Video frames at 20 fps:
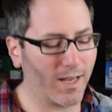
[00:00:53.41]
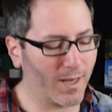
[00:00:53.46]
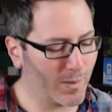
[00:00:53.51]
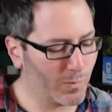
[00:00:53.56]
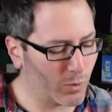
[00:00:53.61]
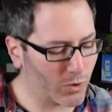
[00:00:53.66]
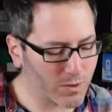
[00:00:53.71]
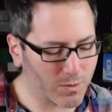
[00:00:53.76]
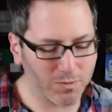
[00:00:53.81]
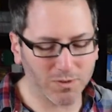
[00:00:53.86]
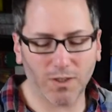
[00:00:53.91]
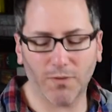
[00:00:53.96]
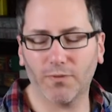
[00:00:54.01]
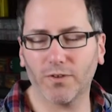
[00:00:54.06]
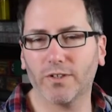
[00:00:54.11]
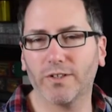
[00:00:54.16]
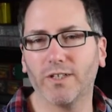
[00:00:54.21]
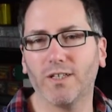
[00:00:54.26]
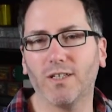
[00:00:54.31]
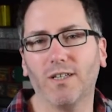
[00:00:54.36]
And more
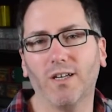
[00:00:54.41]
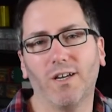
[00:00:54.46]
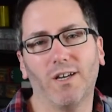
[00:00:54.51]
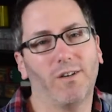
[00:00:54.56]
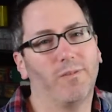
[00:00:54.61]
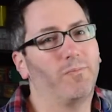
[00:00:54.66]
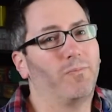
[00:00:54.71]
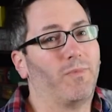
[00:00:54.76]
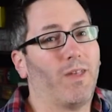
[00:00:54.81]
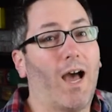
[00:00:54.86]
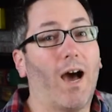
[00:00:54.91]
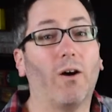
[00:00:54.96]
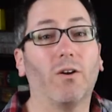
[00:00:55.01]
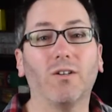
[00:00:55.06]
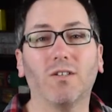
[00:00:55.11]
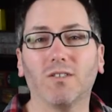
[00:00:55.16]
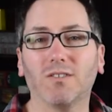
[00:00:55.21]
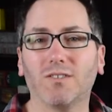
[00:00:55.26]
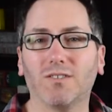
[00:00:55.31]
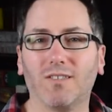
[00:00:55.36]
specifically, how
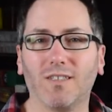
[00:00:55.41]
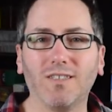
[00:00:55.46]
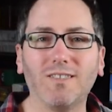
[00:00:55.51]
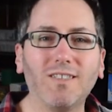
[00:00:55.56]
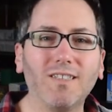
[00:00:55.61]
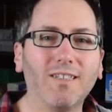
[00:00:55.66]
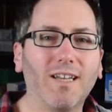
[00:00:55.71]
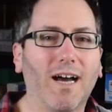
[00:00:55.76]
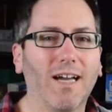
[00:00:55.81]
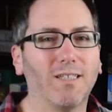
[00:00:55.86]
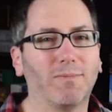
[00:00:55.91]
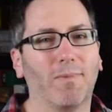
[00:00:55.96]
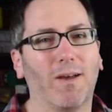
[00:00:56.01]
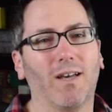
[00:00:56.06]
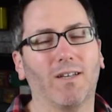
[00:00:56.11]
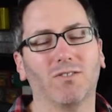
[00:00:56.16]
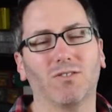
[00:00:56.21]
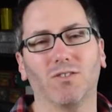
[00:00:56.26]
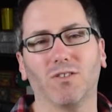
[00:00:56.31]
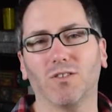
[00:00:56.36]
does DC Dice
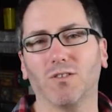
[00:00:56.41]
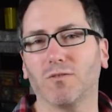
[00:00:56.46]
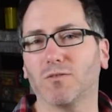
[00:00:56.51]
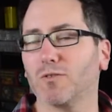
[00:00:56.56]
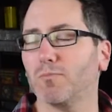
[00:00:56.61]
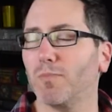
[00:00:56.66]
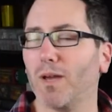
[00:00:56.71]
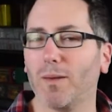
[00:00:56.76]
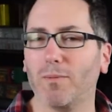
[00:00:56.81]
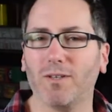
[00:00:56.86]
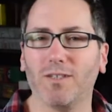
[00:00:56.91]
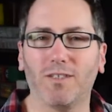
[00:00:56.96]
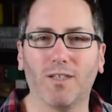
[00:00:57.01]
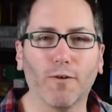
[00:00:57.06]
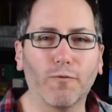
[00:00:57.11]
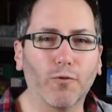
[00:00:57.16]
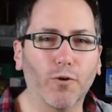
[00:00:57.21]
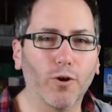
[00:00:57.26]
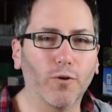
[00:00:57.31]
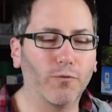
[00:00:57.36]
Masters maybe
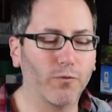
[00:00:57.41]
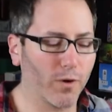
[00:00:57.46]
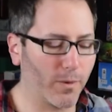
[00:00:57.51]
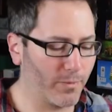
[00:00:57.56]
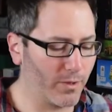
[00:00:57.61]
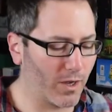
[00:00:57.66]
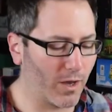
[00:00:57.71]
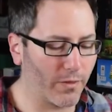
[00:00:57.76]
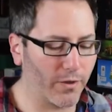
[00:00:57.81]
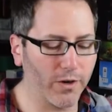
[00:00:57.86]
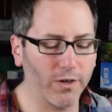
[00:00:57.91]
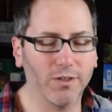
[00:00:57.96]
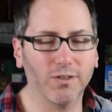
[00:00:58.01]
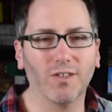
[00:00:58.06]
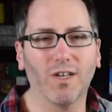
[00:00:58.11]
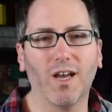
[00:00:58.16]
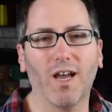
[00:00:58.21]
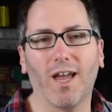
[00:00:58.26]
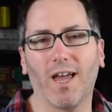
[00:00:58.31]
differ from the others,